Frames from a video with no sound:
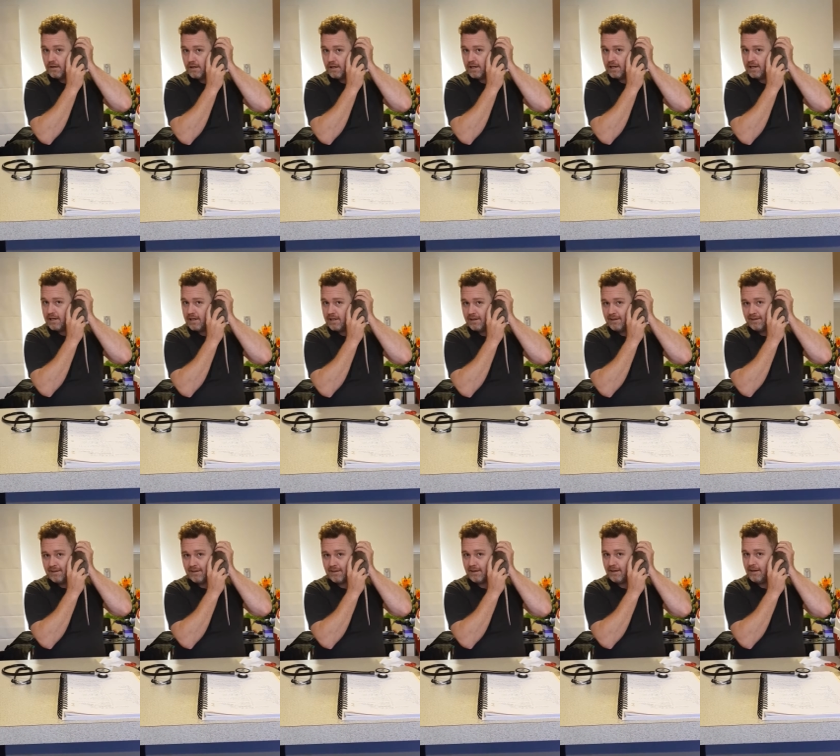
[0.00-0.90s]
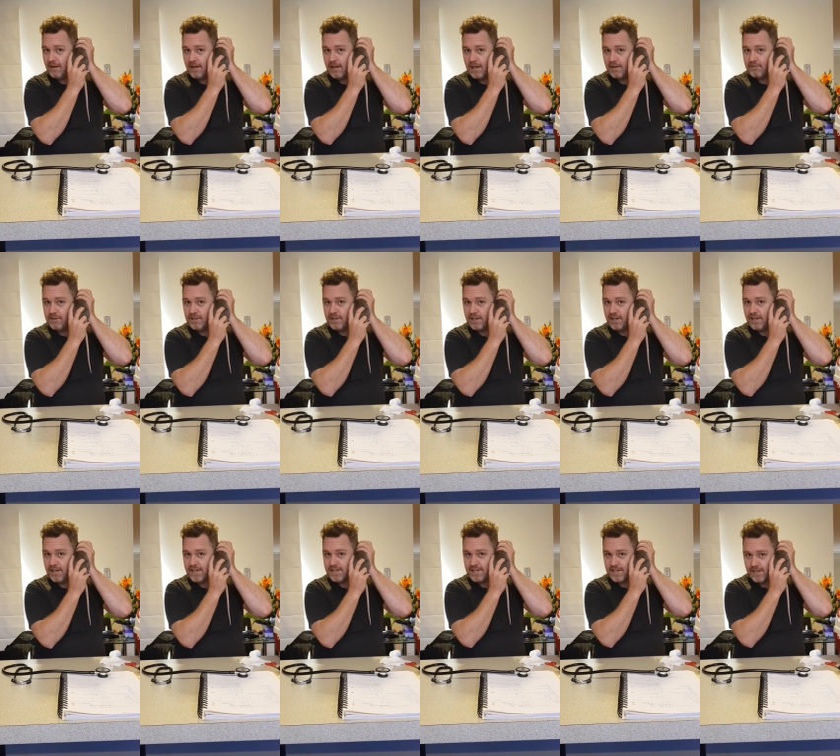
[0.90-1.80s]
and you can hear everything you
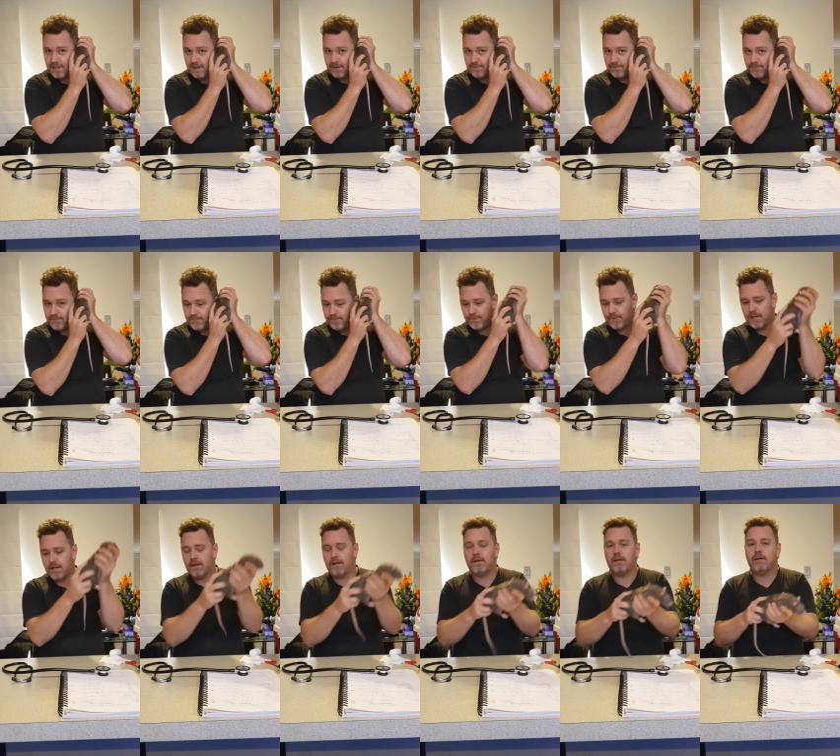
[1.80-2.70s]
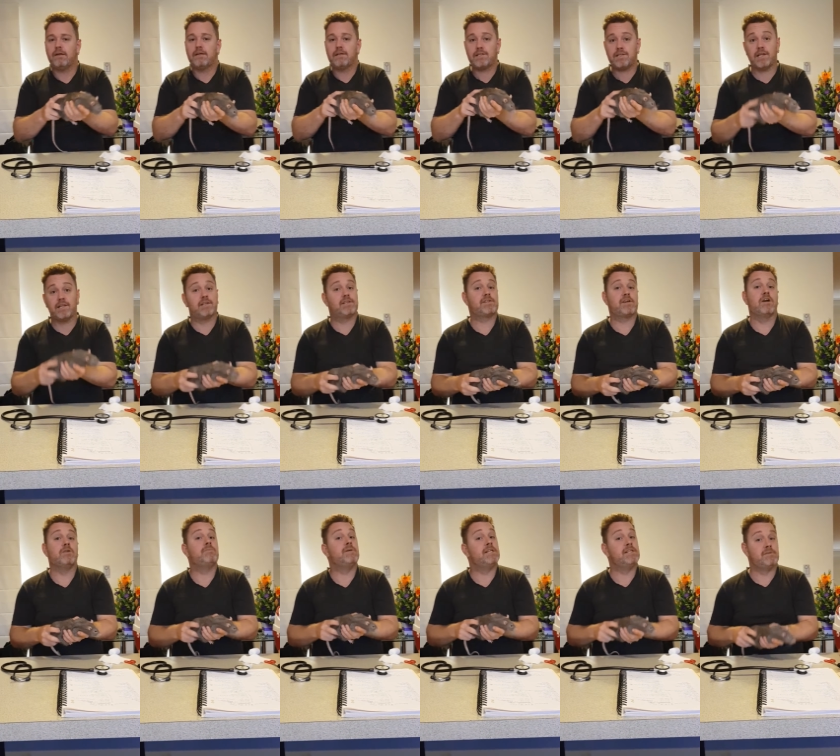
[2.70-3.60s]
need to hear.
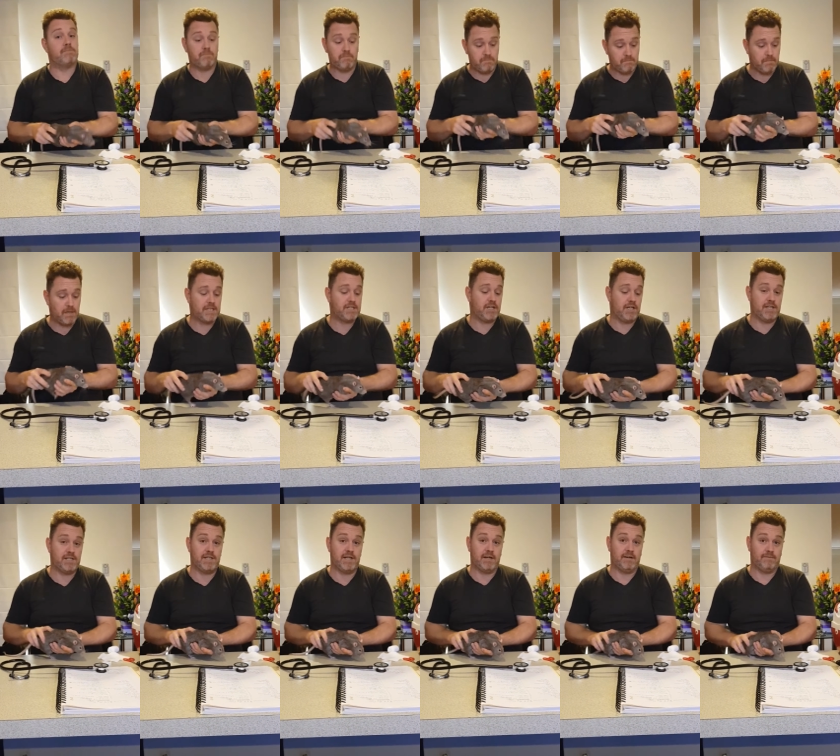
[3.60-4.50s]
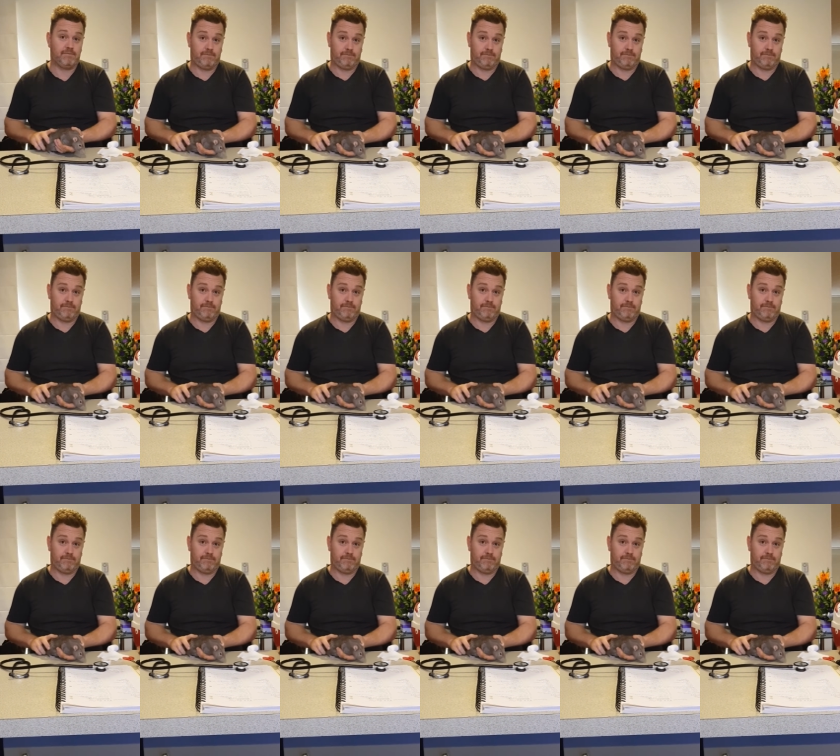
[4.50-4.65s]
Stethoscope is much easier.